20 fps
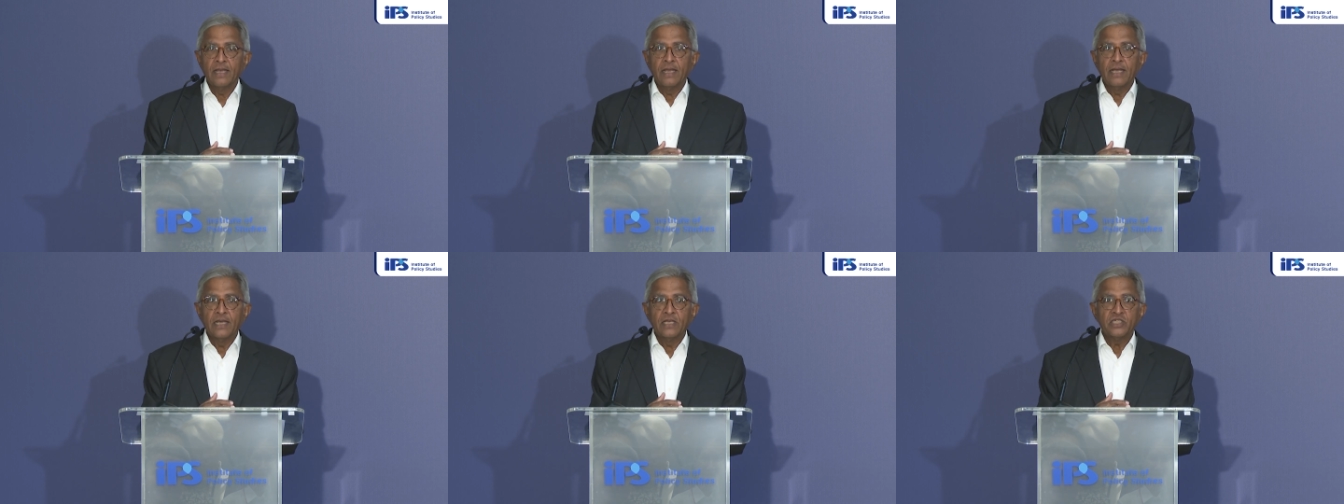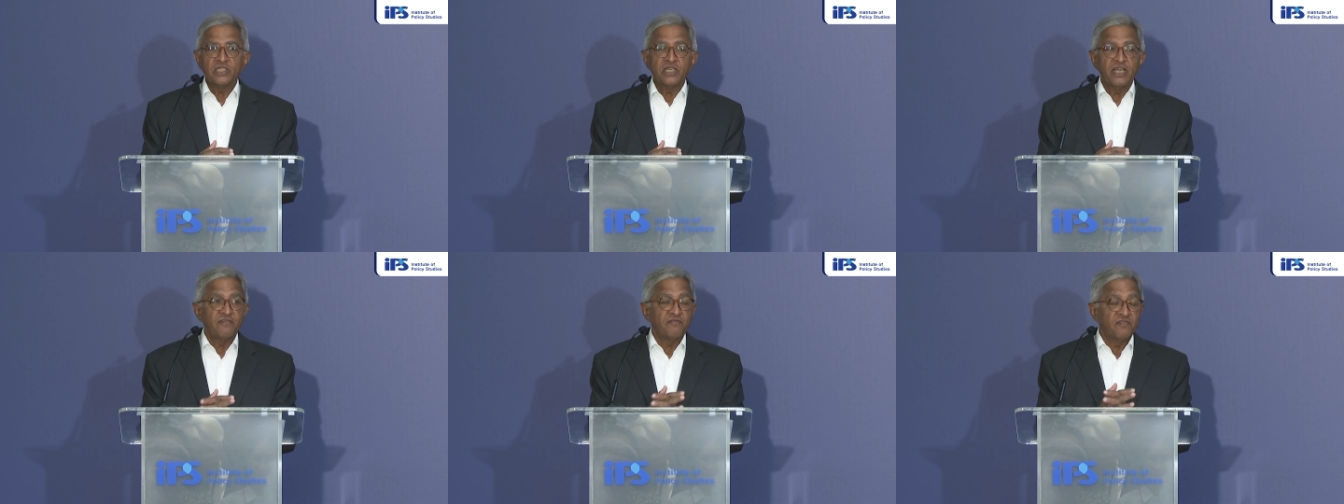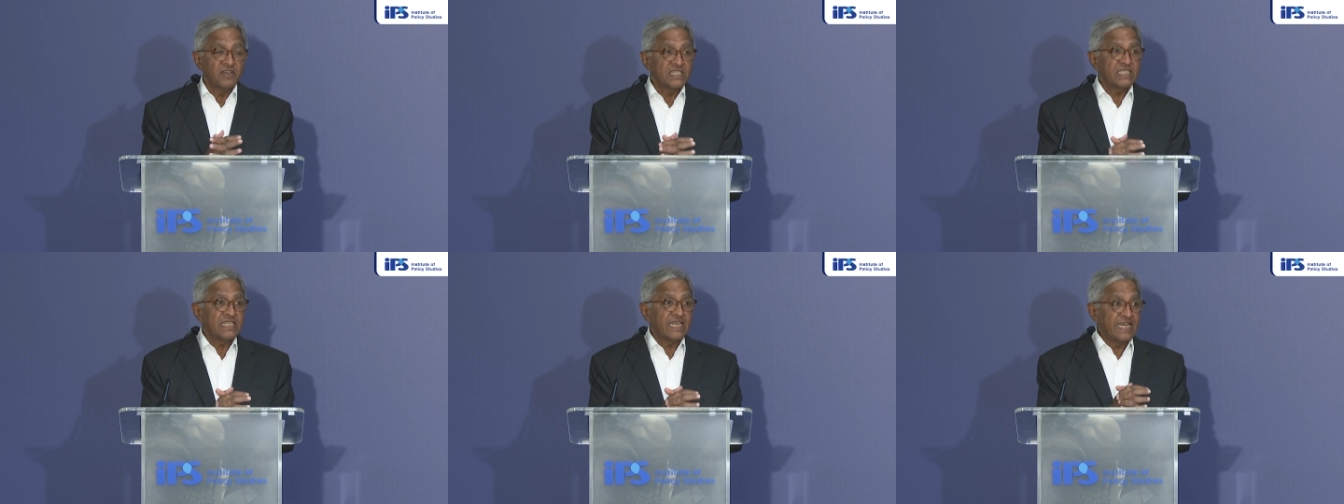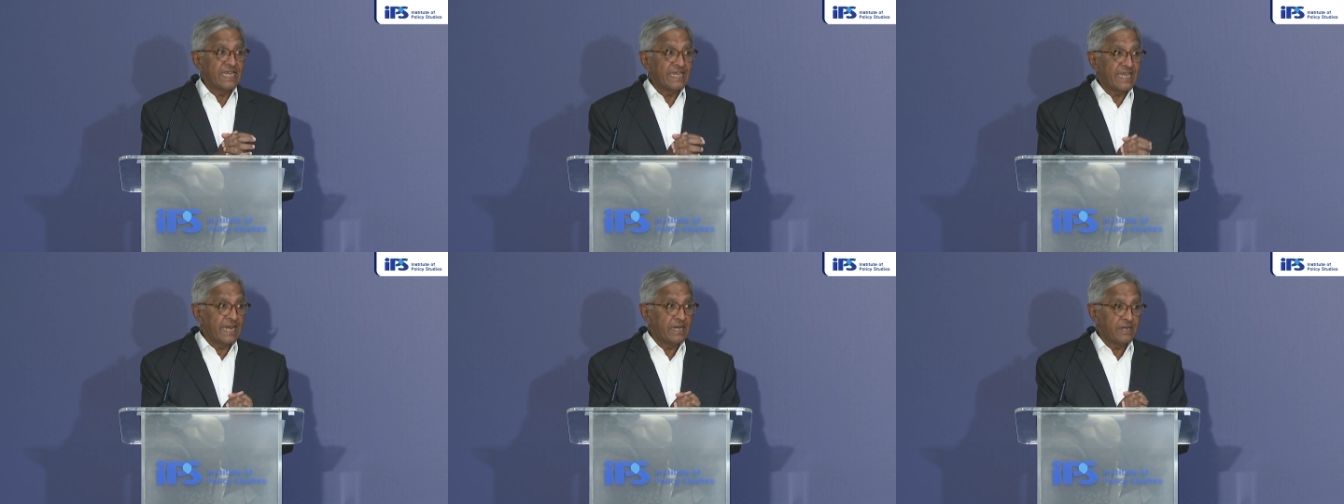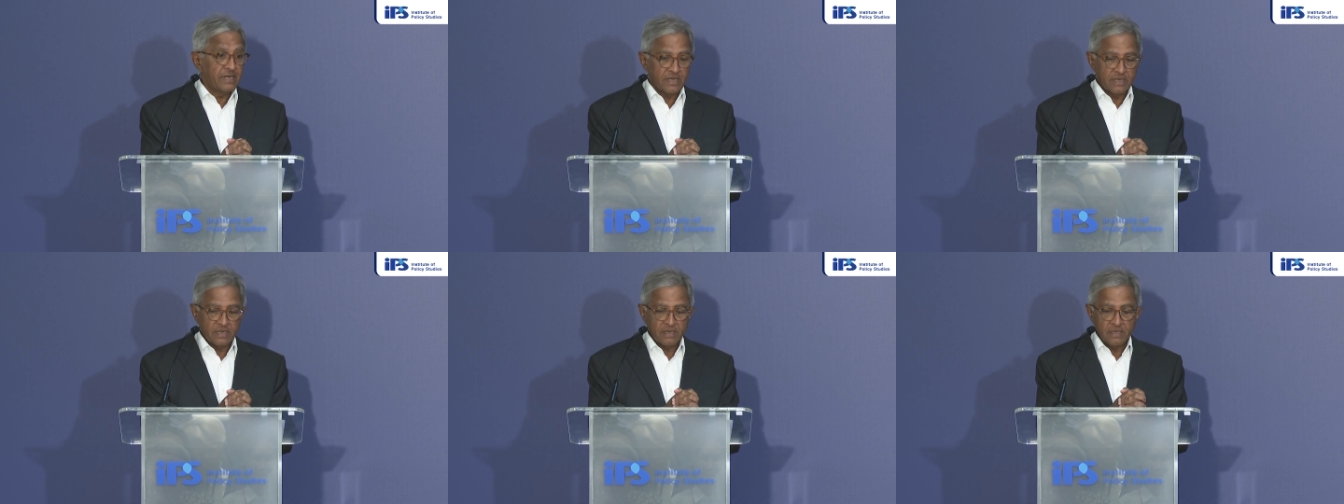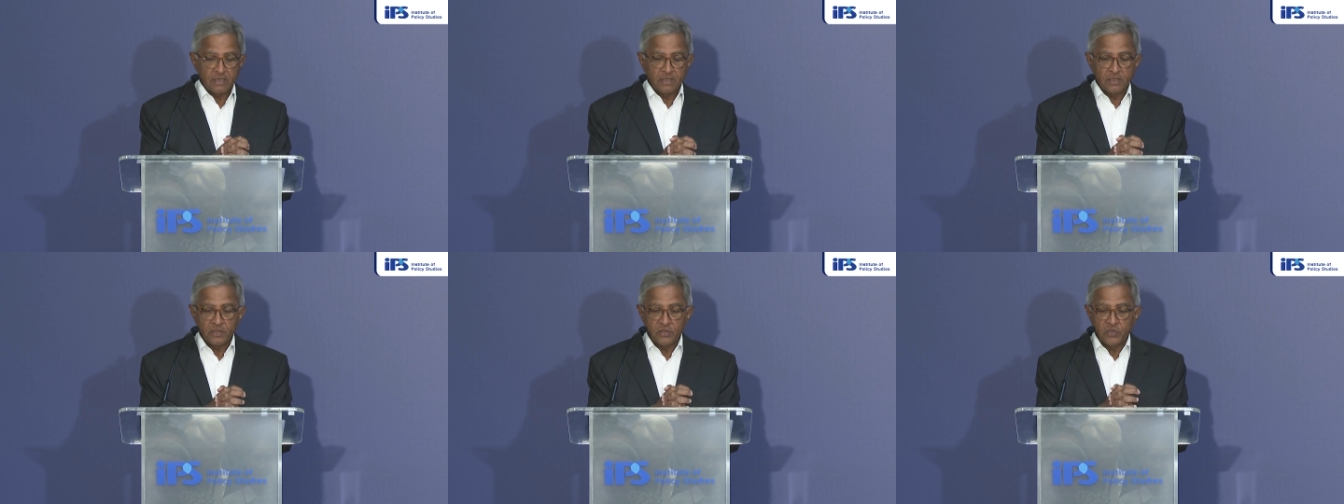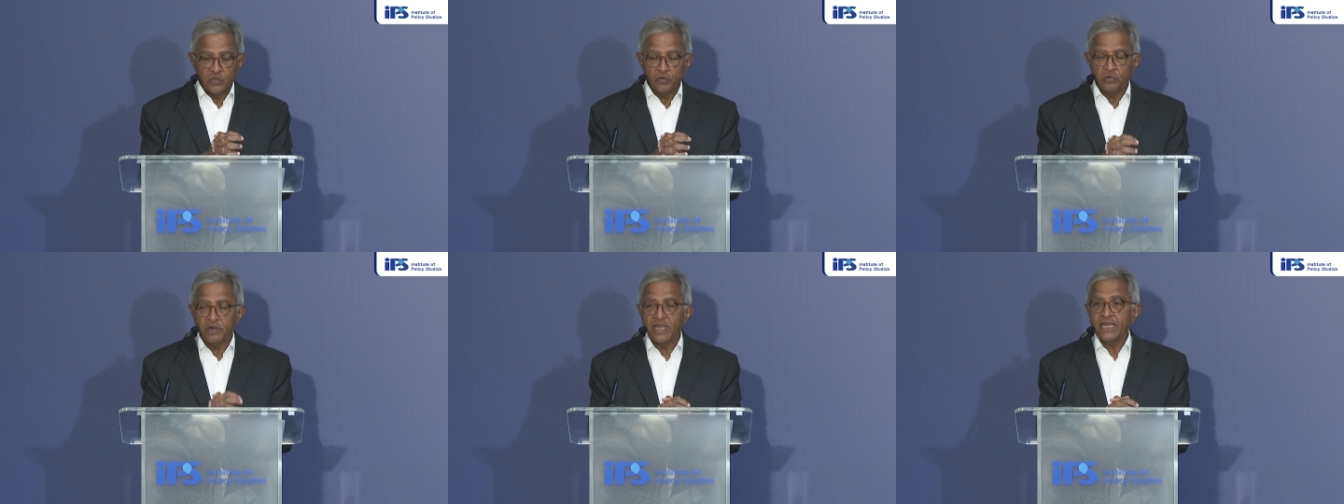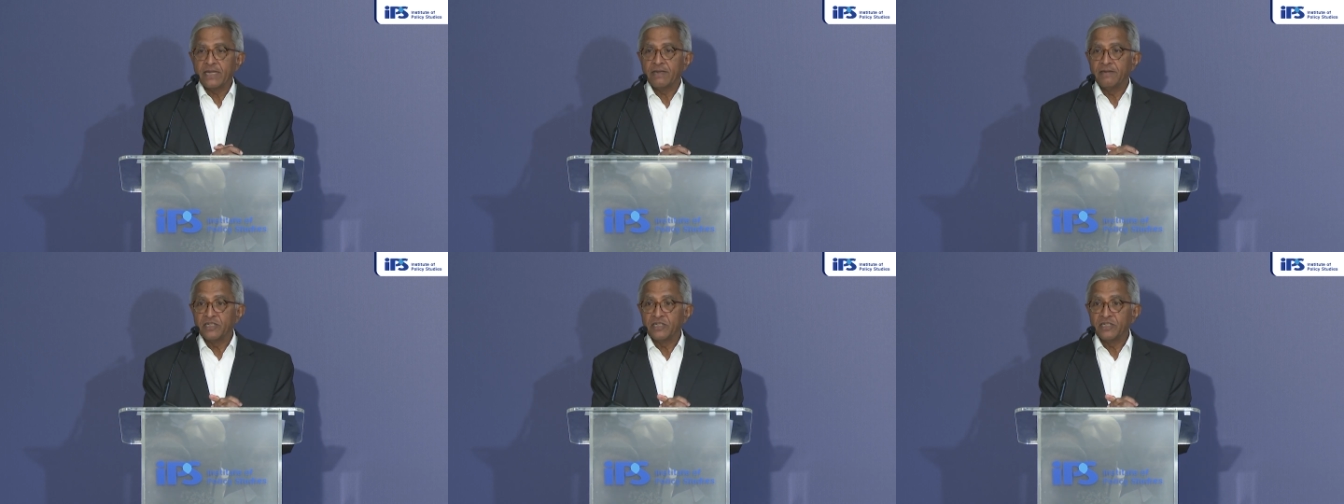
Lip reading: She had first intended to read